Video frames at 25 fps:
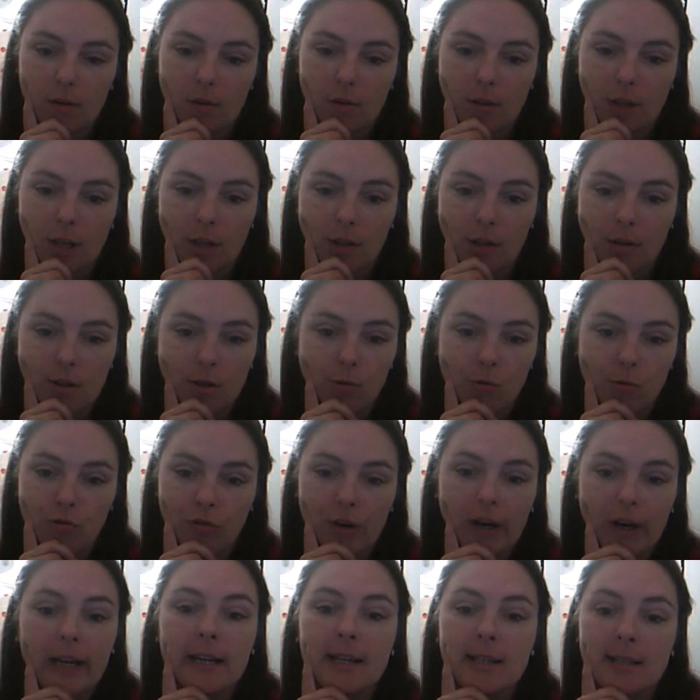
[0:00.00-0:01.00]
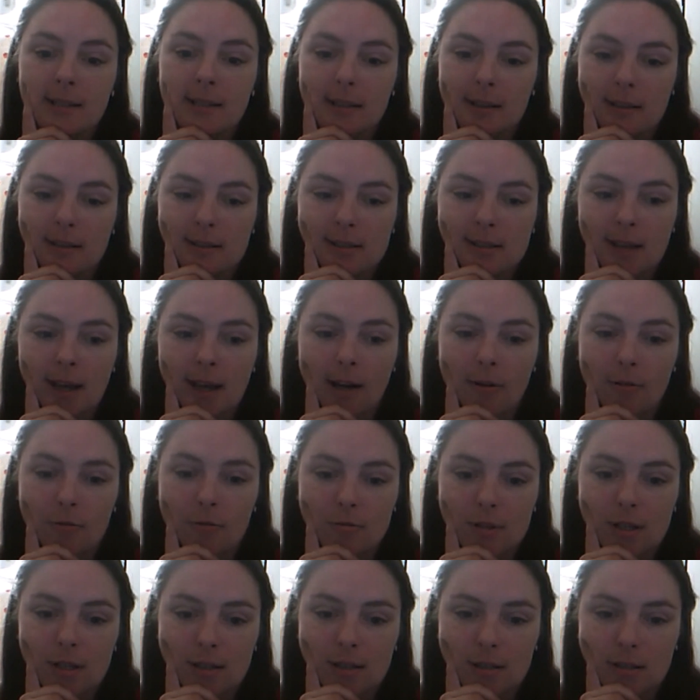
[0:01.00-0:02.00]
they'll grade the cells
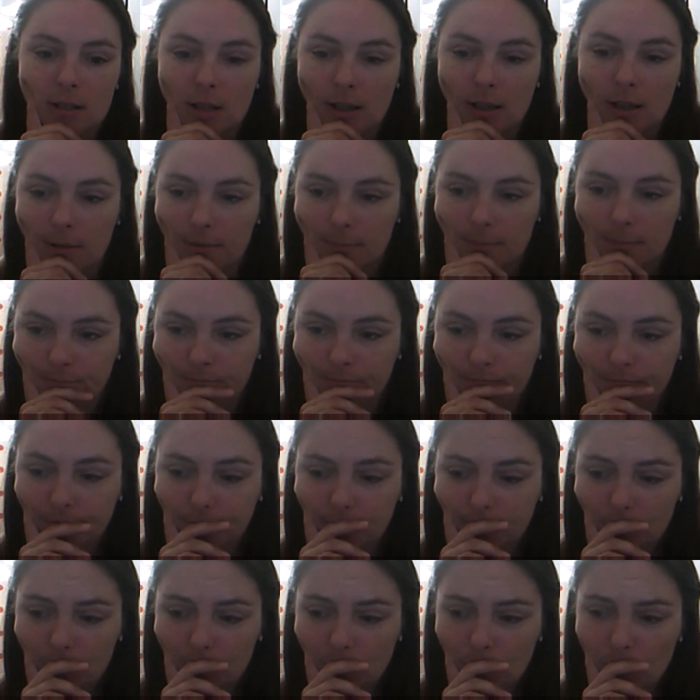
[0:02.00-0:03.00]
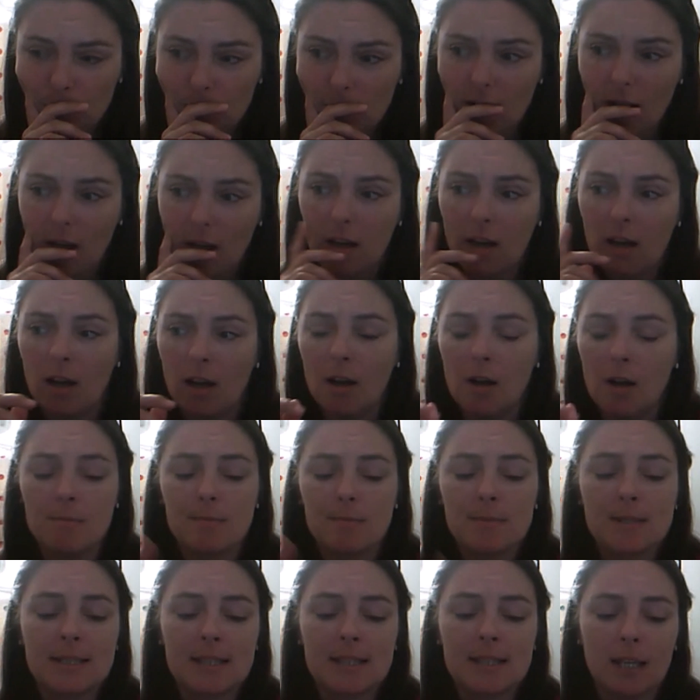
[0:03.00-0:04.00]
as to
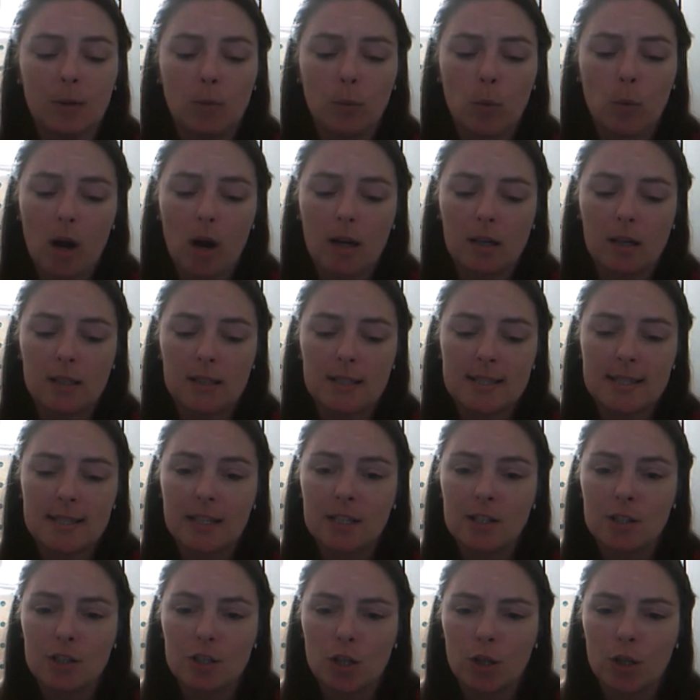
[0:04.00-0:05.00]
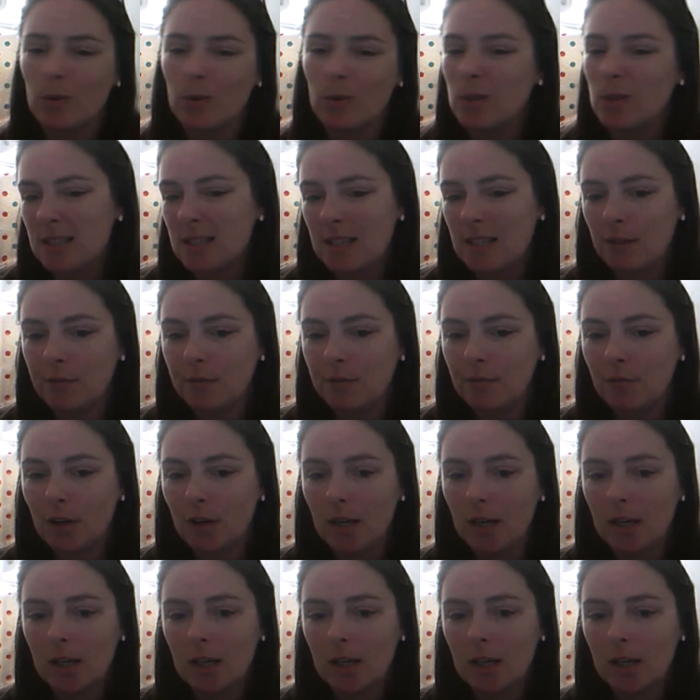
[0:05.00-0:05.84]
sin 1, sin 2 and sin 3.